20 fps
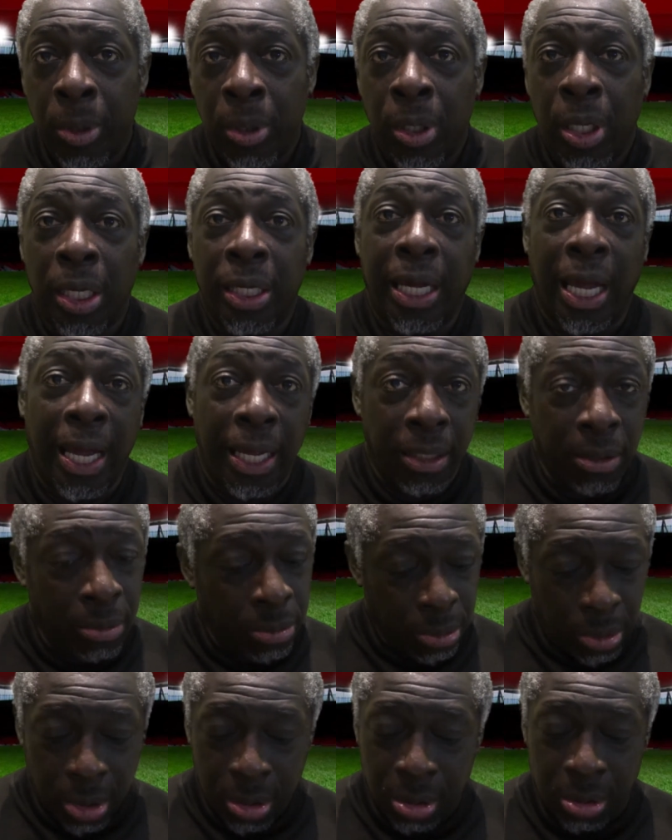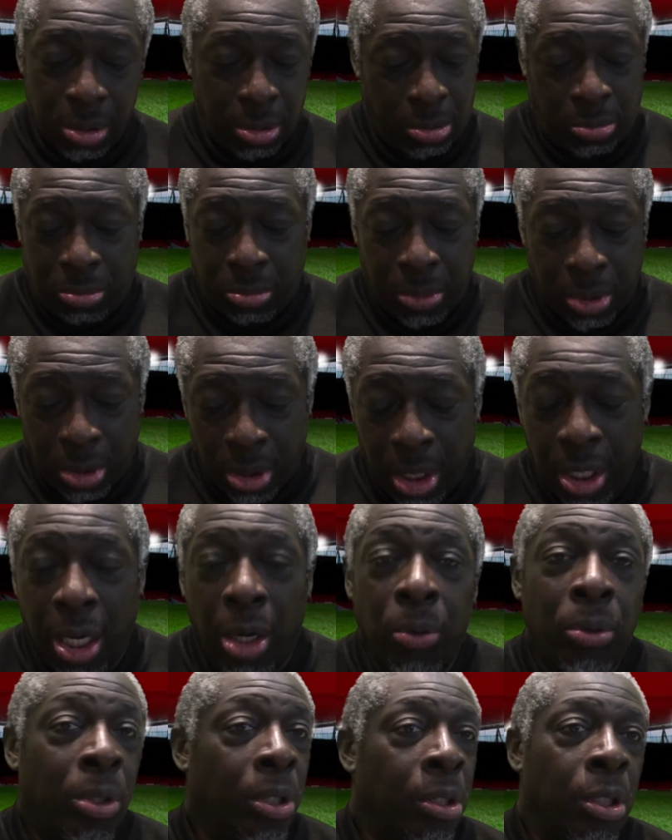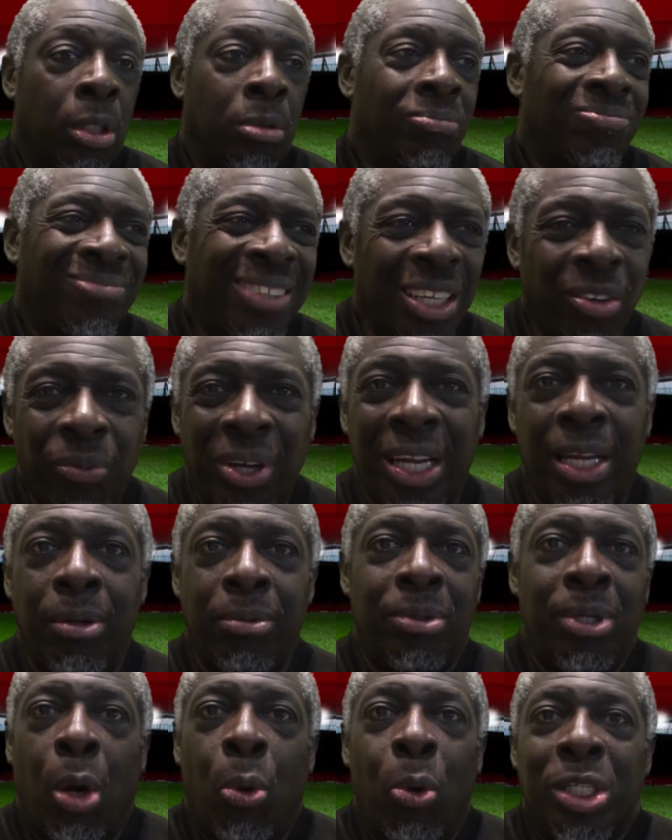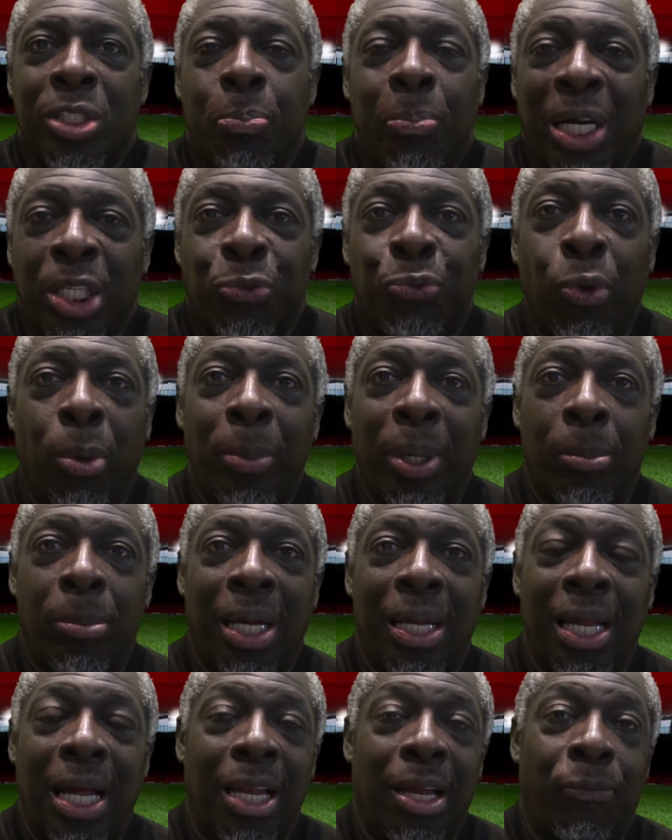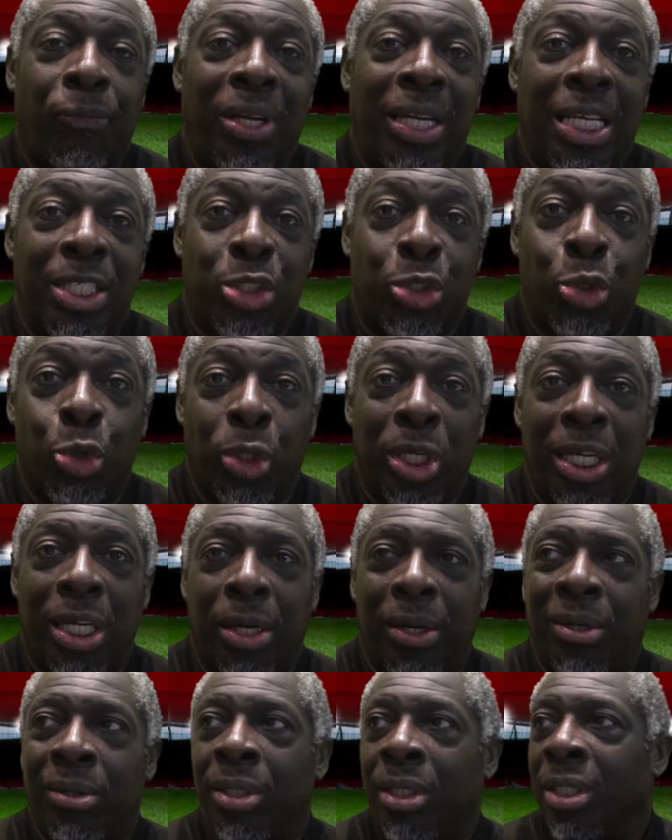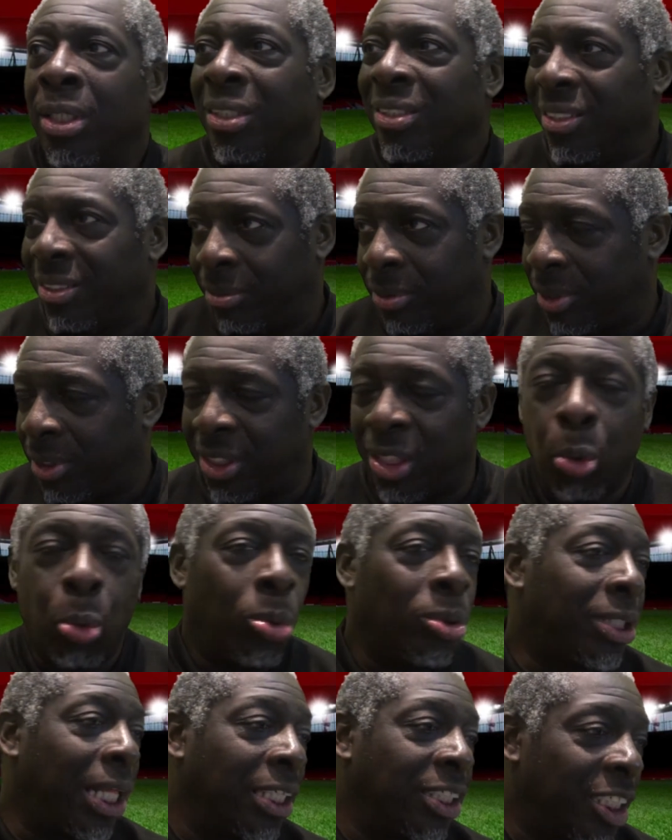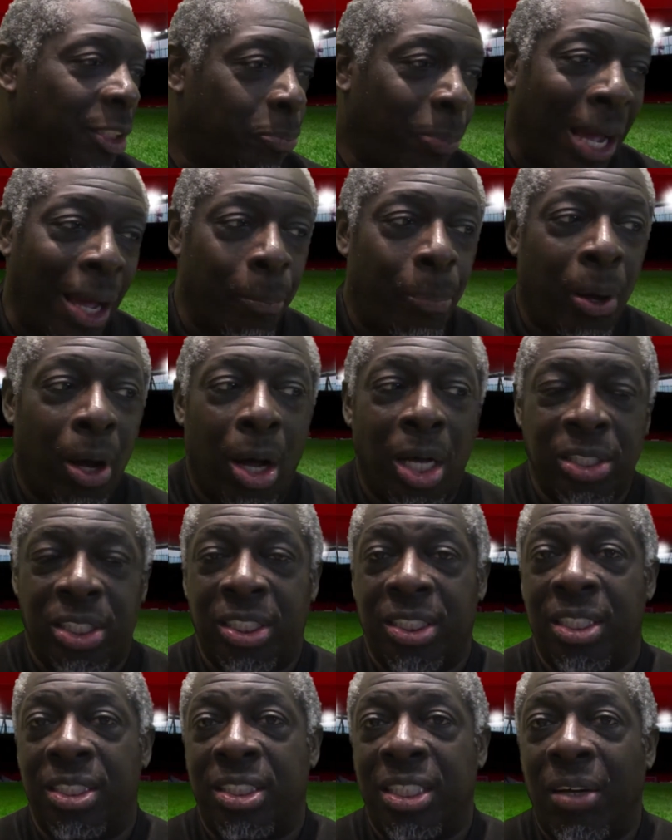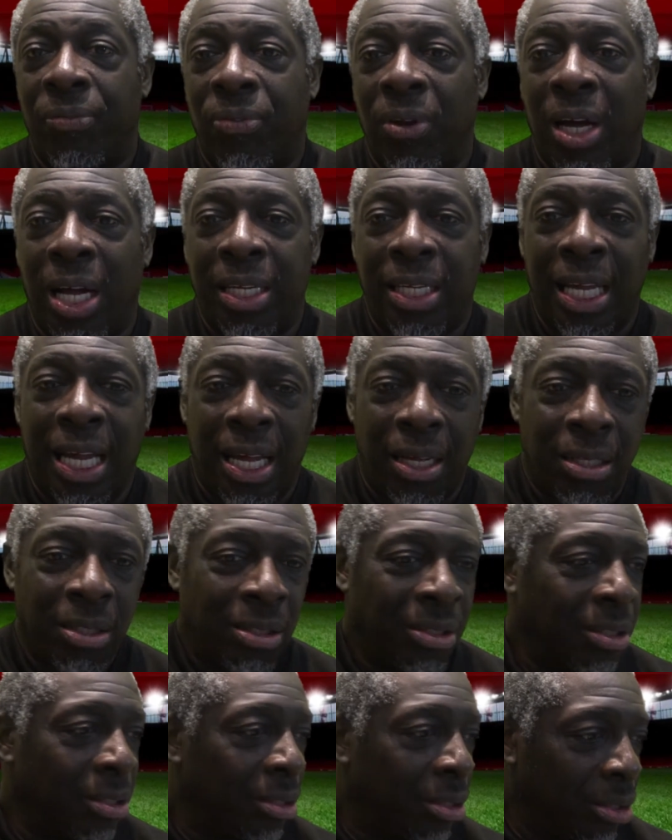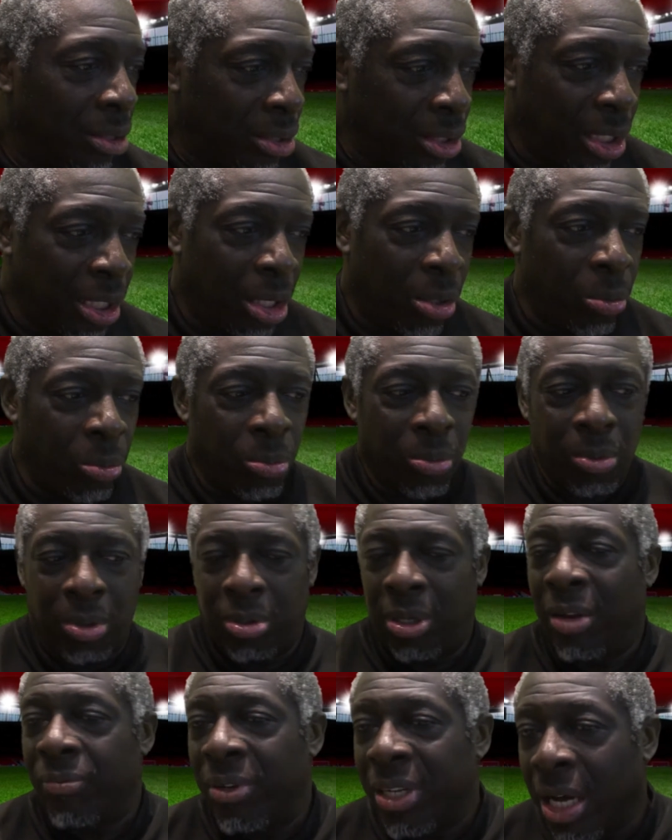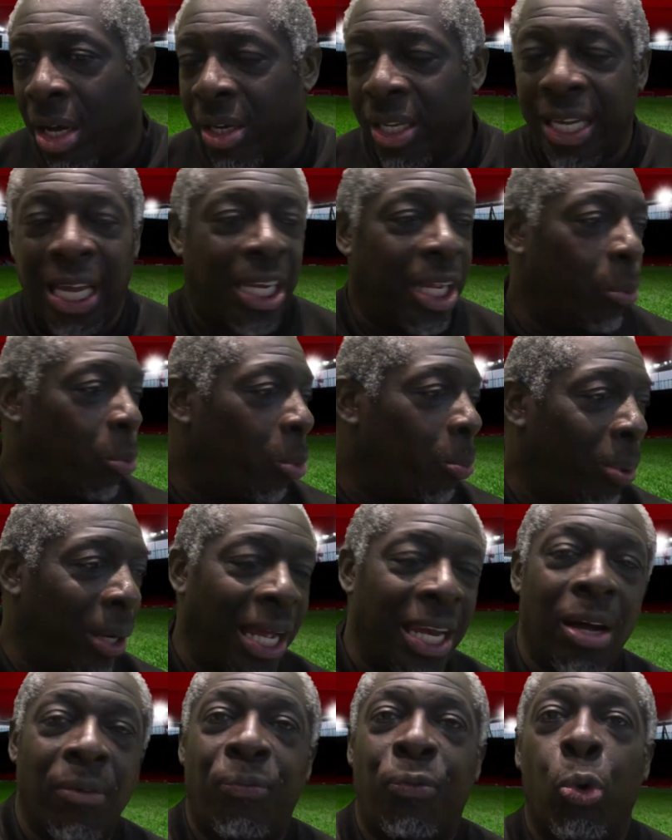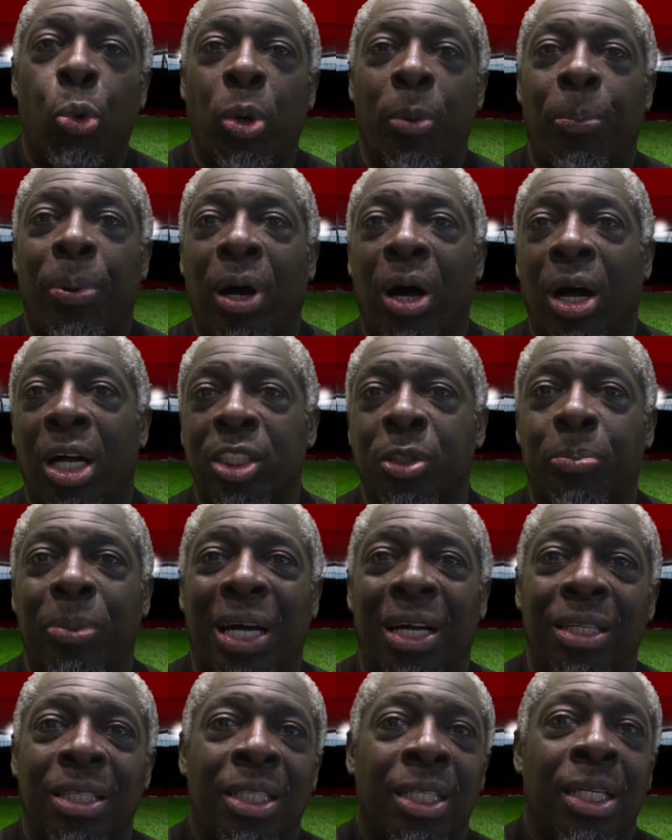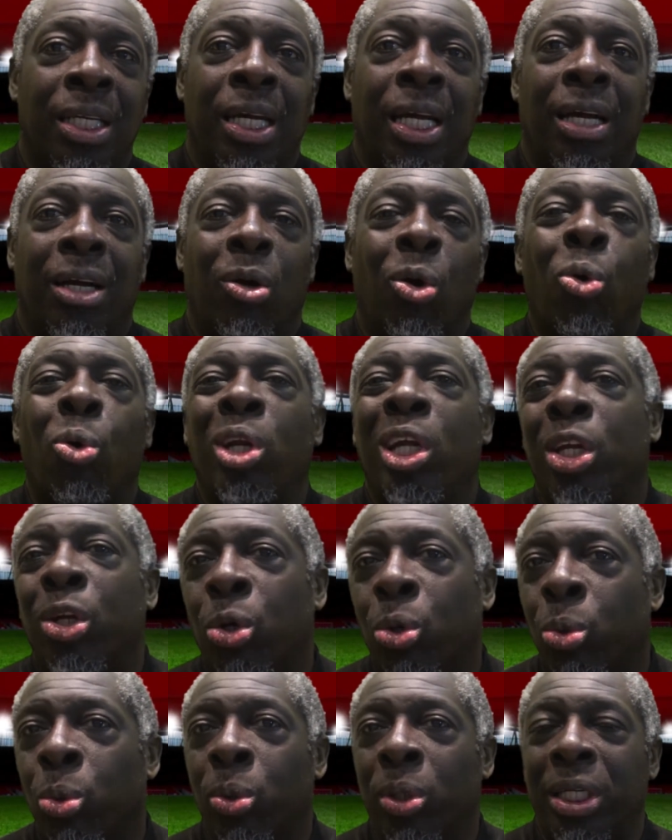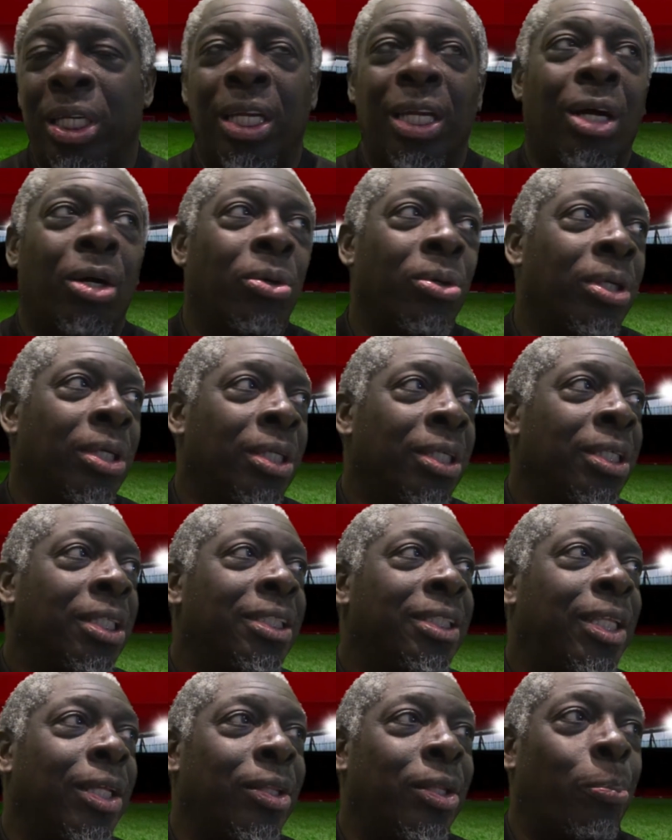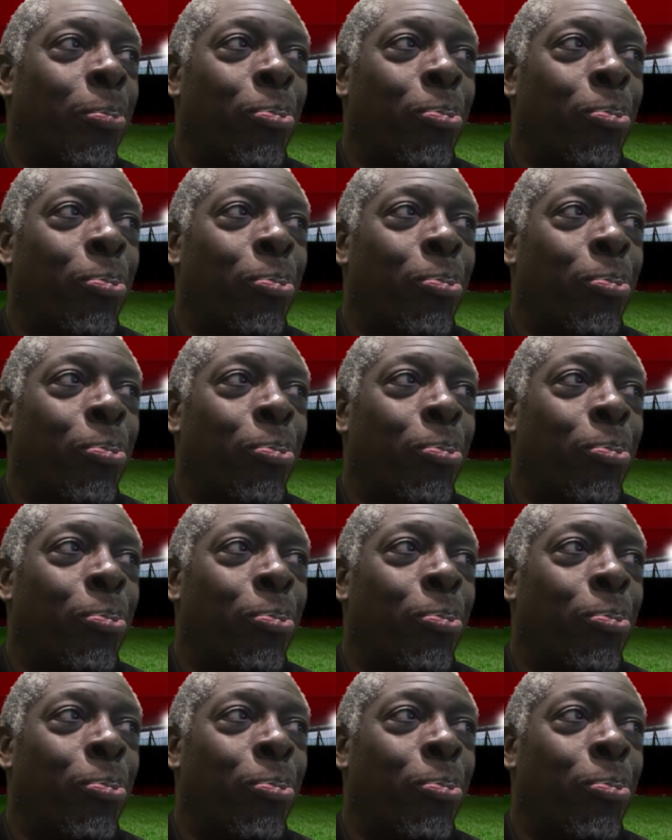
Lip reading: again, you know, didn't really notice much from him, and I think that's good. You know, still does his back passes and stuff like that. You know, every now and again he will play that forward pass, but all in all, you know, the